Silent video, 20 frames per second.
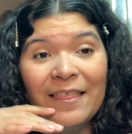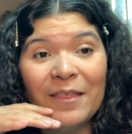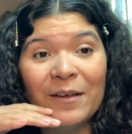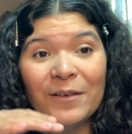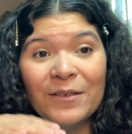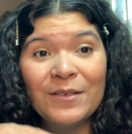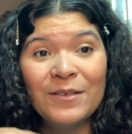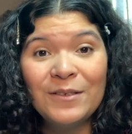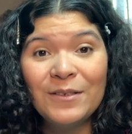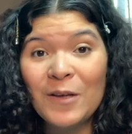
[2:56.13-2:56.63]

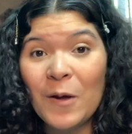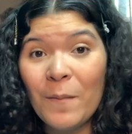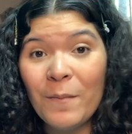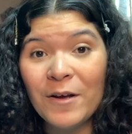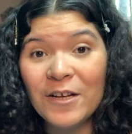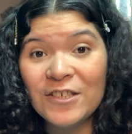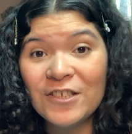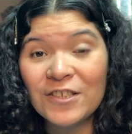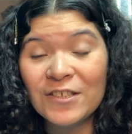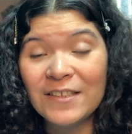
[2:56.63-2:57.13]
There's so
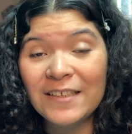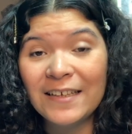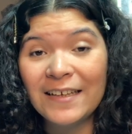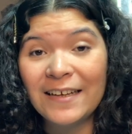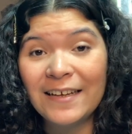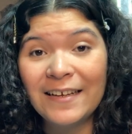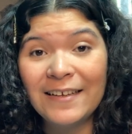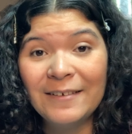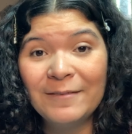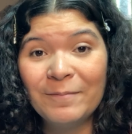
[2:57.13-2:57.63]
much
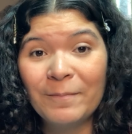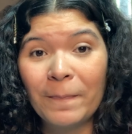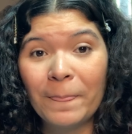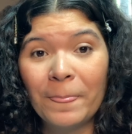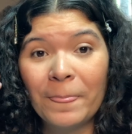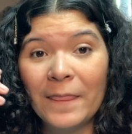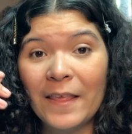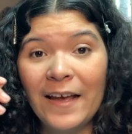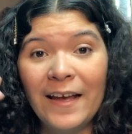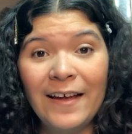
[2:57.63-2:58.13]
that
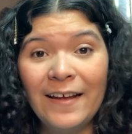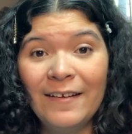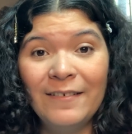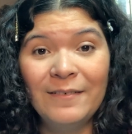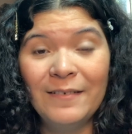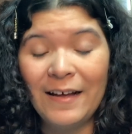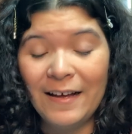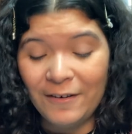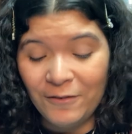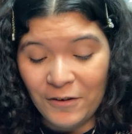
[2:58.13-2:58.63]

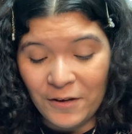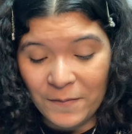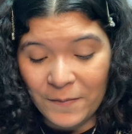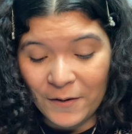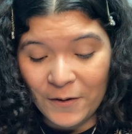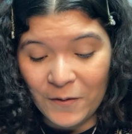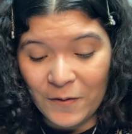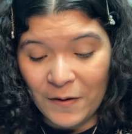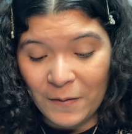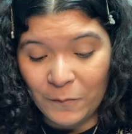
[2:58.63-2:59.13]
I don't
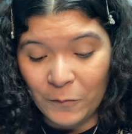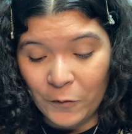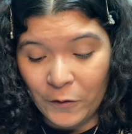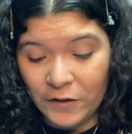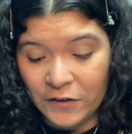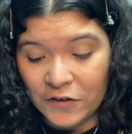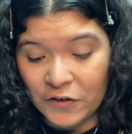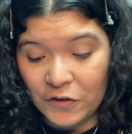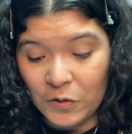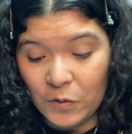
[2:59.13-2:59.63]
even know how I'm
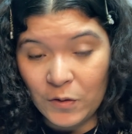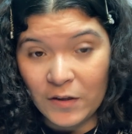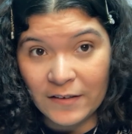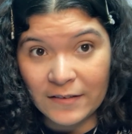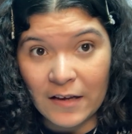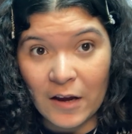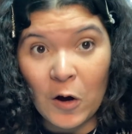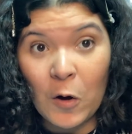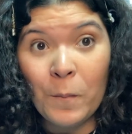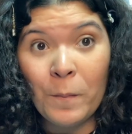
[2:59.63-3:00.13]
going to do
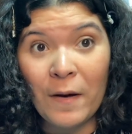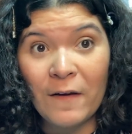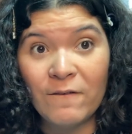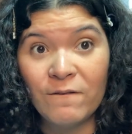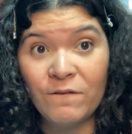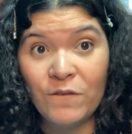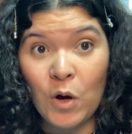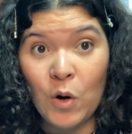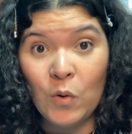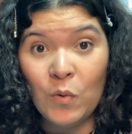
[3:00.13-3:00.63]
this. I hope my
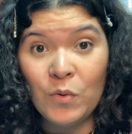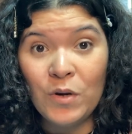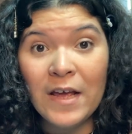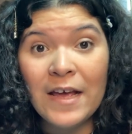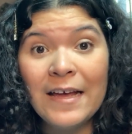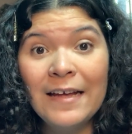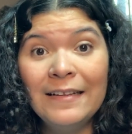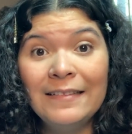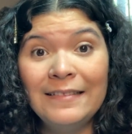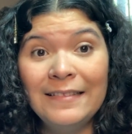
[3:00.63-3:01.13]
phone
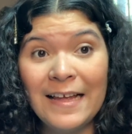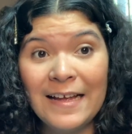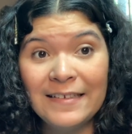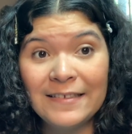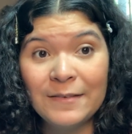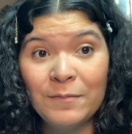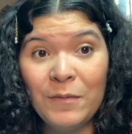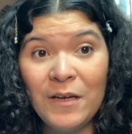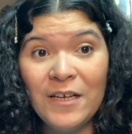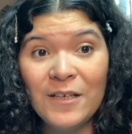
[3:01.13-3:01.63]

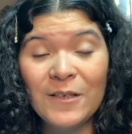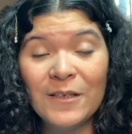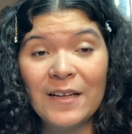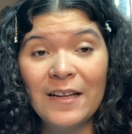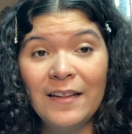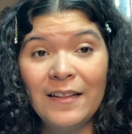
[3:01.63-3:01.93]
lets me